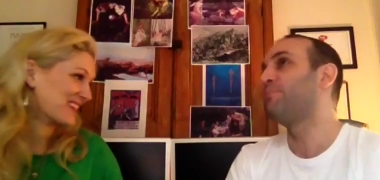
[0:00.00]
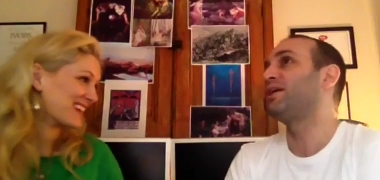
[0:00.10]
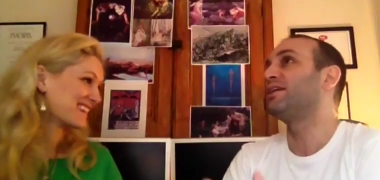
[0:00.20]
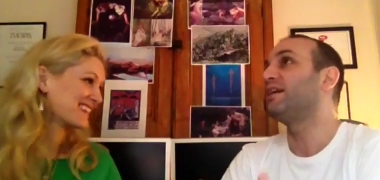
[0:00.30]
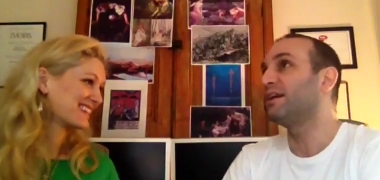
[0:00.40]

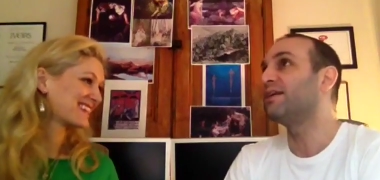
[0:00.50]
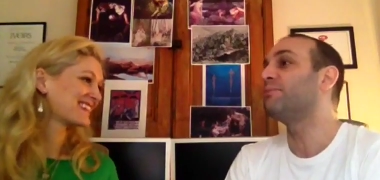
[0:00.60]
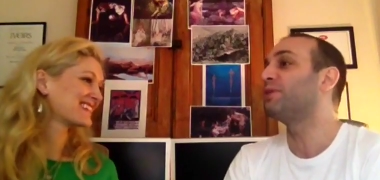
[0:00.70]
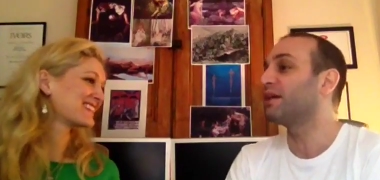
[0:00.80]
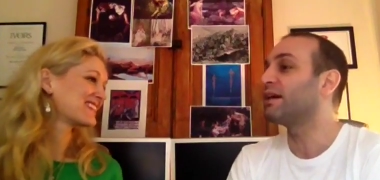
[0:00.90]
Speaker 1: But uh,
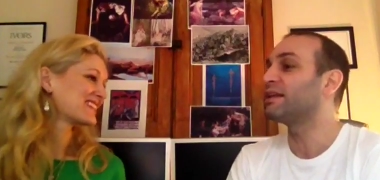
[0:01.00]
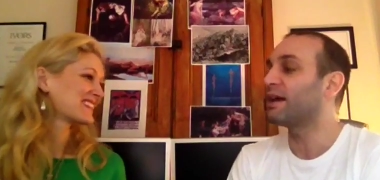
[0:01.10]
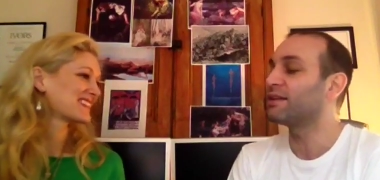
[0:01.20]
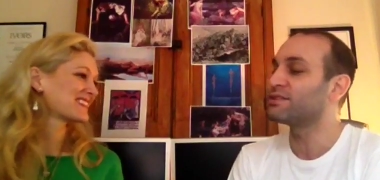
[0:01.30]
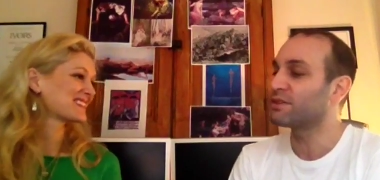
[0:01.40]
but and,
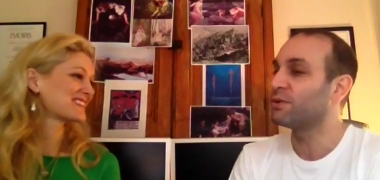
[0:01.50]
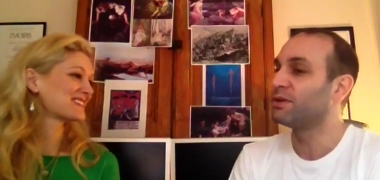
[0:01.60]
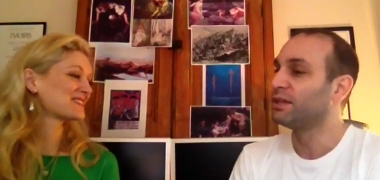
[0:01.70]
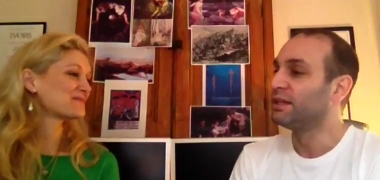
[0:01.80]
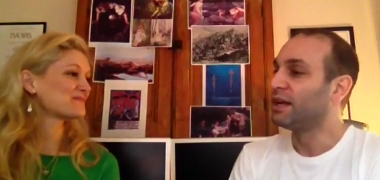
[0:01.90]
and so
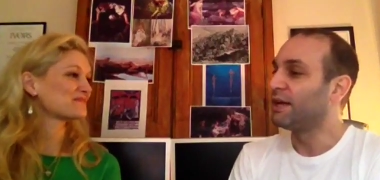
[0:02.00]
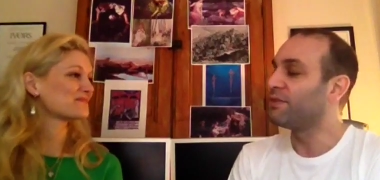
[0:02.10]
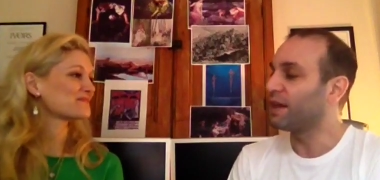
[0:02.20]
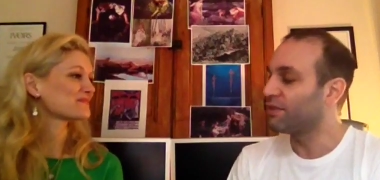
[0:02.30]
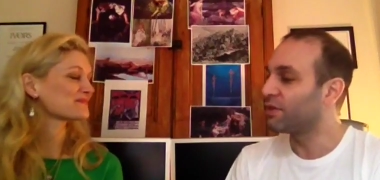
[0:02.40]
and
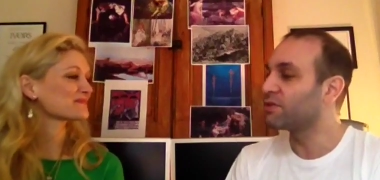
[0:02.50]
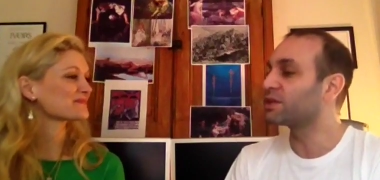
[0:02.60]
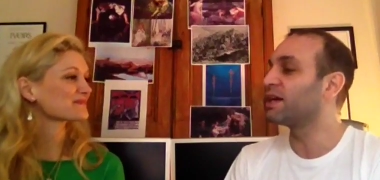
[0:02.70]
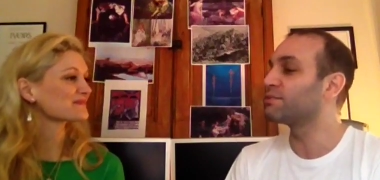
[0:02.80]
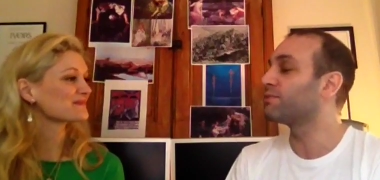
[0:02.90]
and those
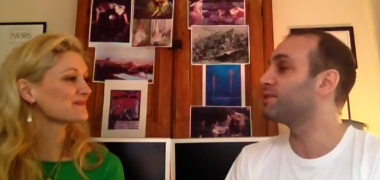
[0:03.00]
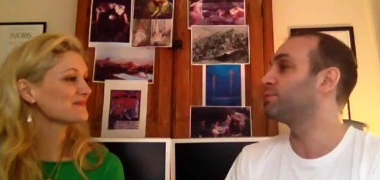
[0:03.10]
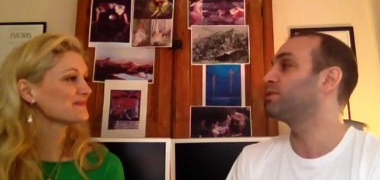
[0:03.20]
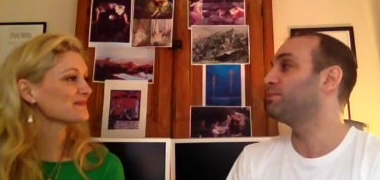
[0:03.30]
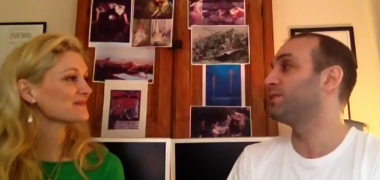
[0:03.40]
guys were film
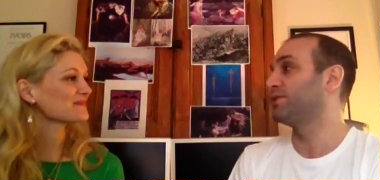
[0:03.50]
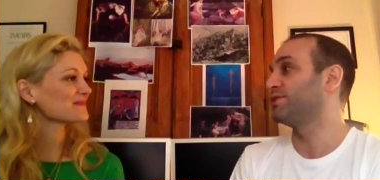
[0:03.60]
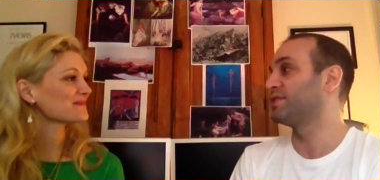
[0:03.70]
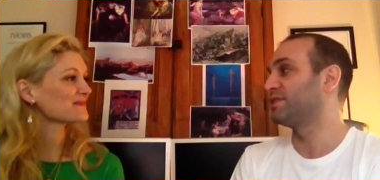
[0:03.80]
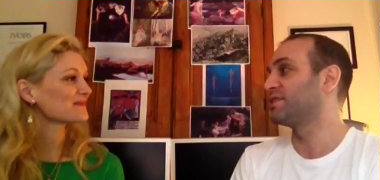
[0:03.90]

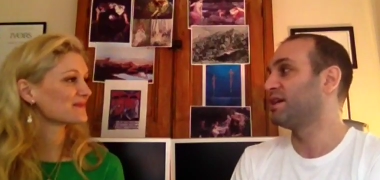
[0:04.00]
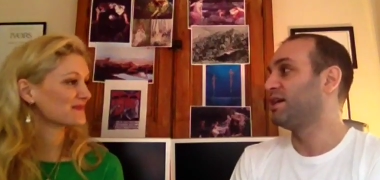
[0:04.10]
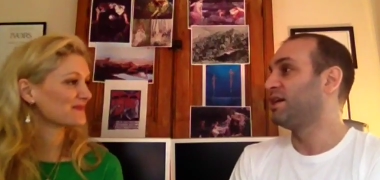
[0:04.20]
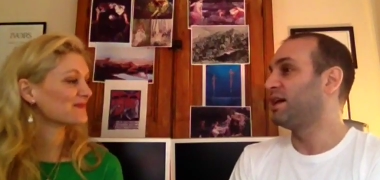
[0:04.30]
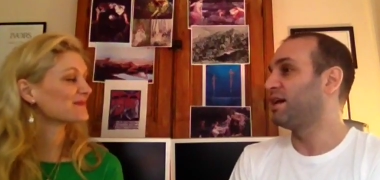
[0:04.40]
composers,
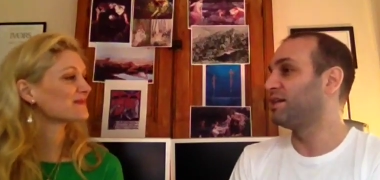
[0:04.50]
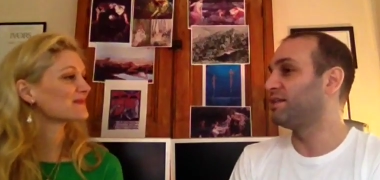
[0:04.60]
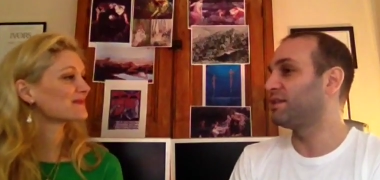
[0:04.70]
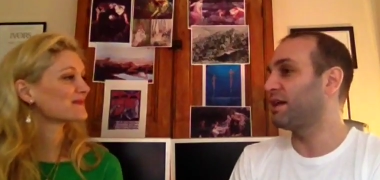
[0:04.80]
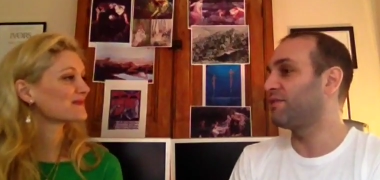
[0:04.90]
mm-hmm.
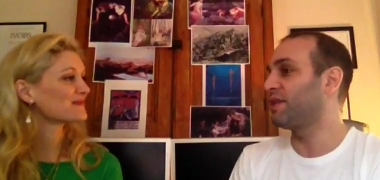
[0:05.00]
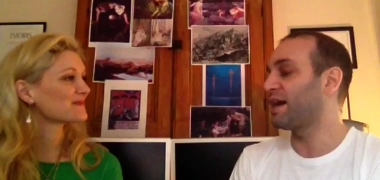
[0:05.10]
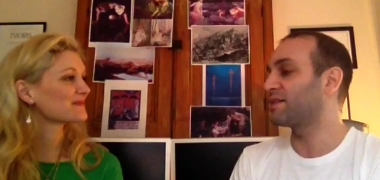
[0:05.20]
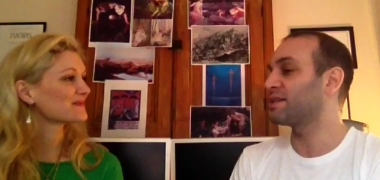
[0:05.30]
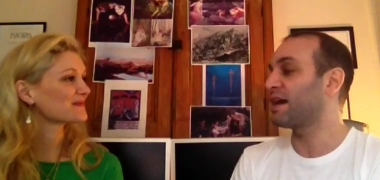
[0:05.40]
and and
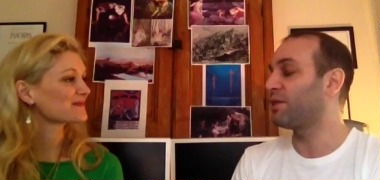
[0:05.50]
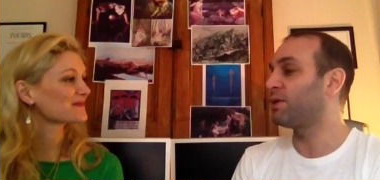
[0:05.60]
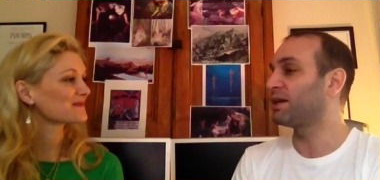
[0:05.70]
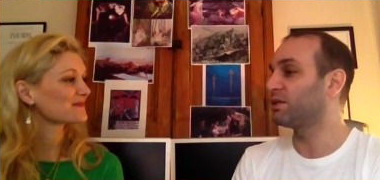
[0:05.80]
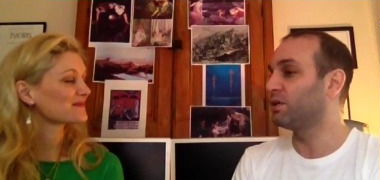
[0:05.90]
that's how
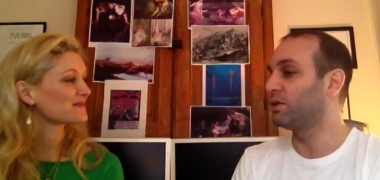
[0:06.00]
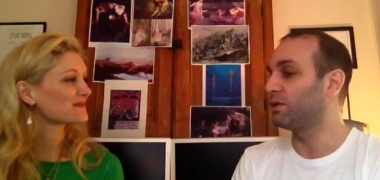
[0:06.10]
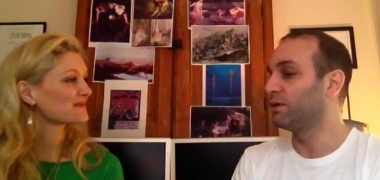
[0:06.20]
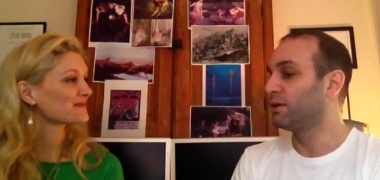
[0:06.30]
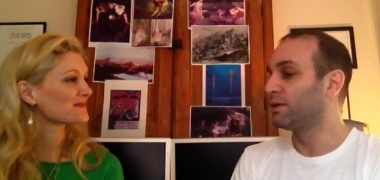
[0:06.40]
I got
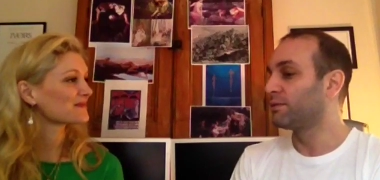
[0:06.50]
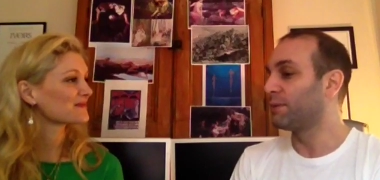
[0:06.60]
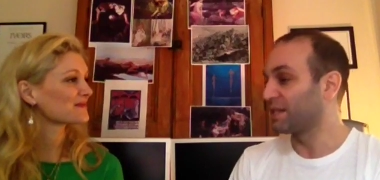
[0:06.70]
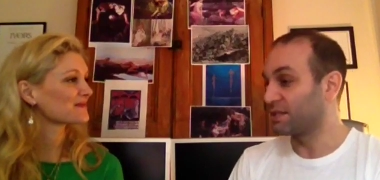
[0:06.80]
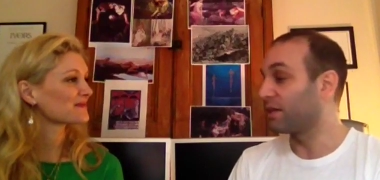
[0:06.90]
my
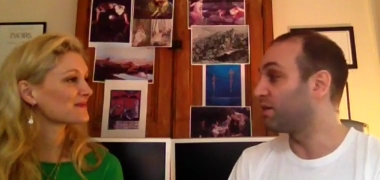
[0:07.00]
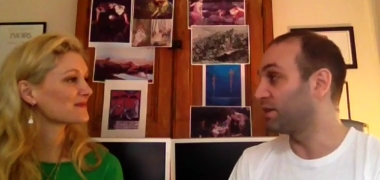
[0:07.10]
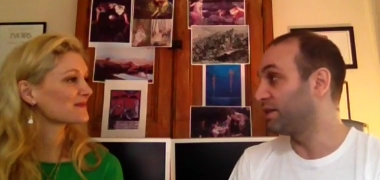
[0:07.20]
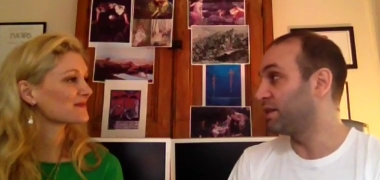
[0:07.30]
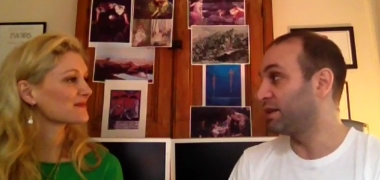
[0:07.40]
start
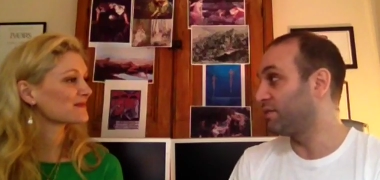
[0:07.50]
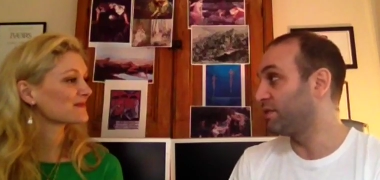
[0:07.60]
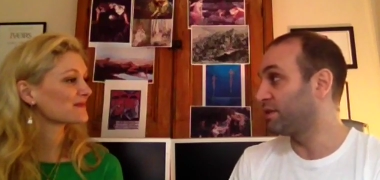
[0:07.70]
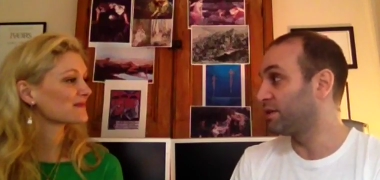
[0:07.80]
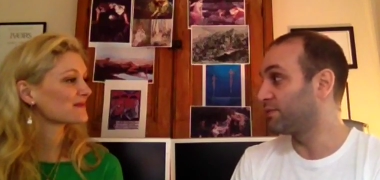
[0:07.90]
in in
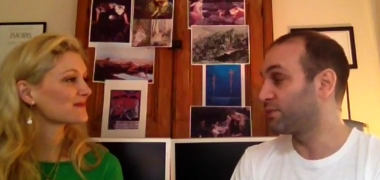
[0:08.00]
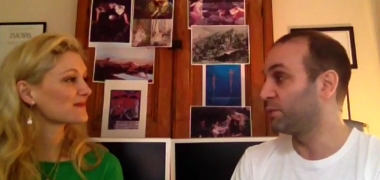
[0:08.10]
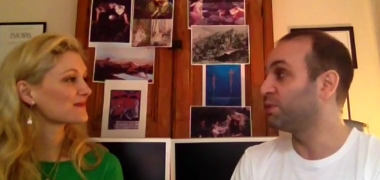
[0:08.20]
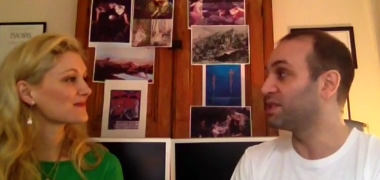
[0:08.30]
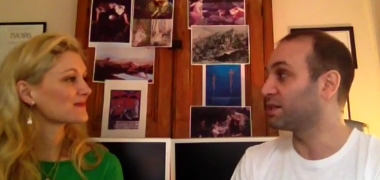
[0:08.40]
the film
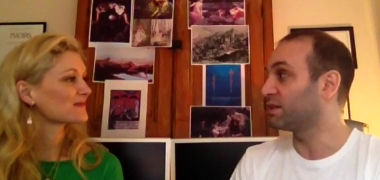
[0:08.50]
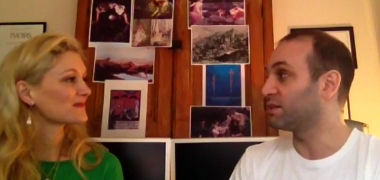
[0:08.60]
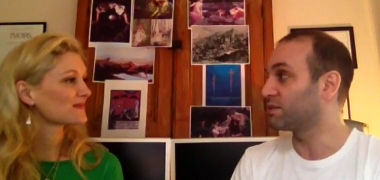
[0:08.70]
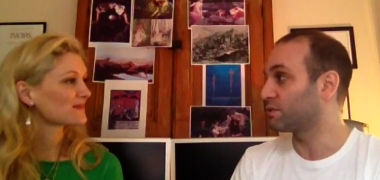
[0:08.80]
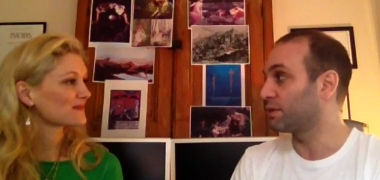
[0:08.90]
music
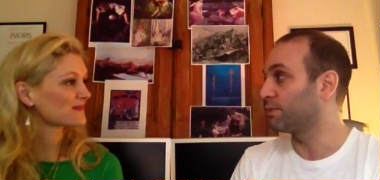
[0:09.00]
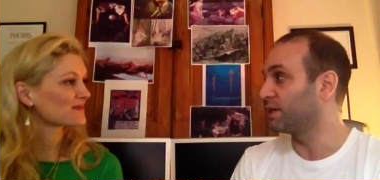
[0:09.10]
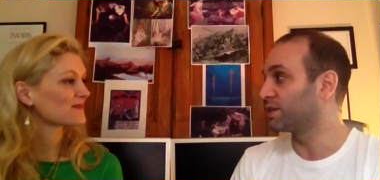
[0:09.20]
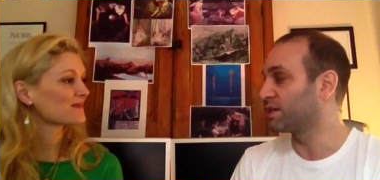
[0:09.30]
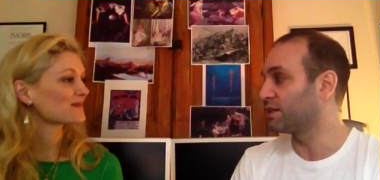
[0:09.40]
industry,
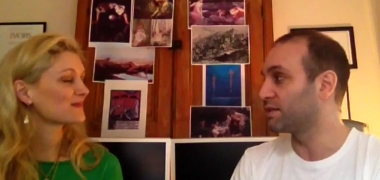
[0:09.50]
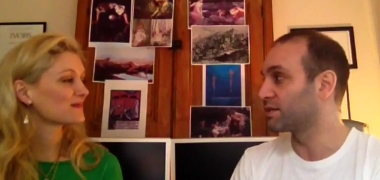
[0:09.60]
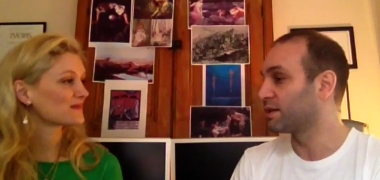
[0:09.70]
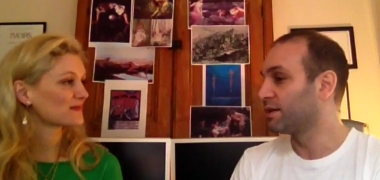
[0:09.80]
which is